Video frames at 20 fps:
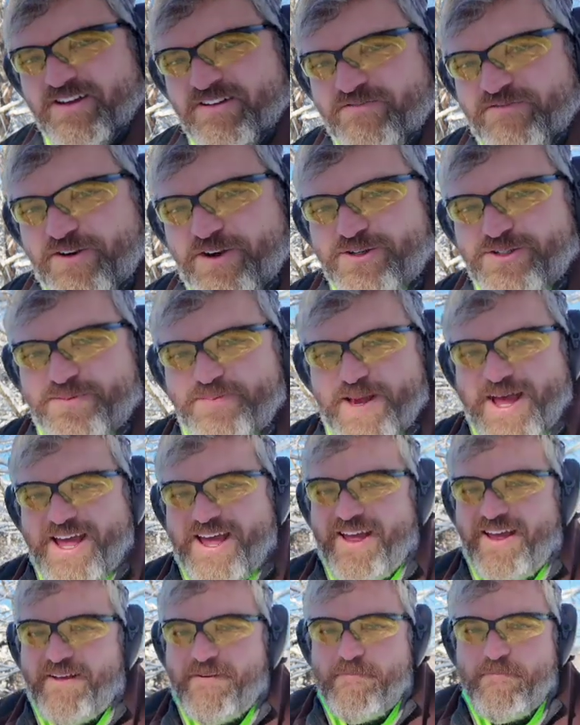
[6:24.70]
First
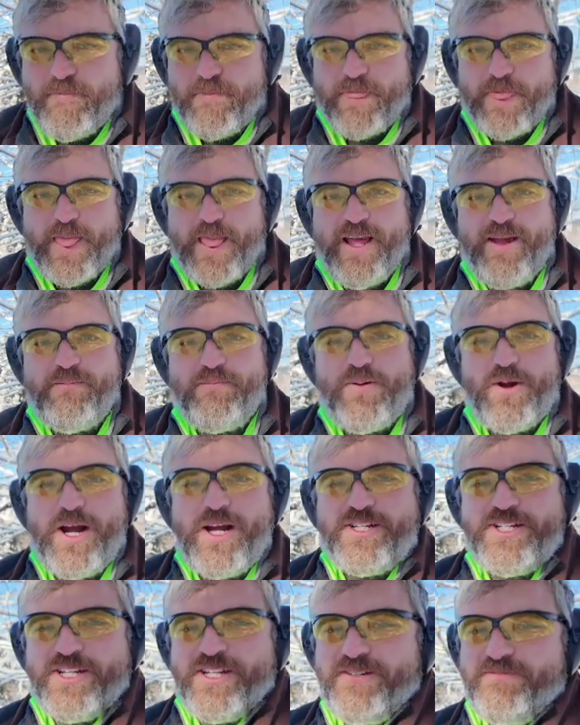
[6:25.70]
mag,
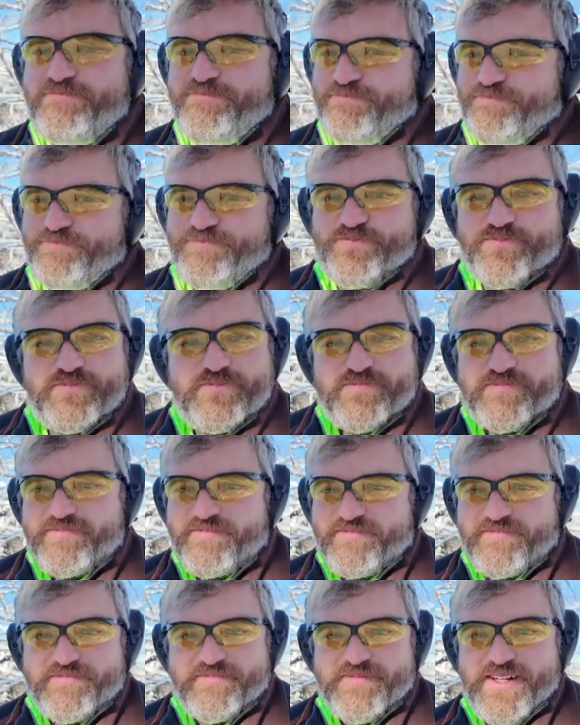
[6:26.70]
impression,
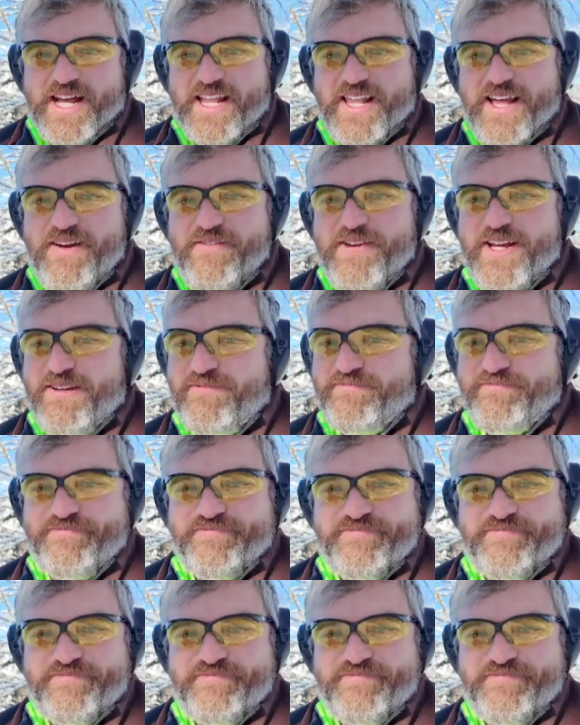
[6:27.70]
I love it.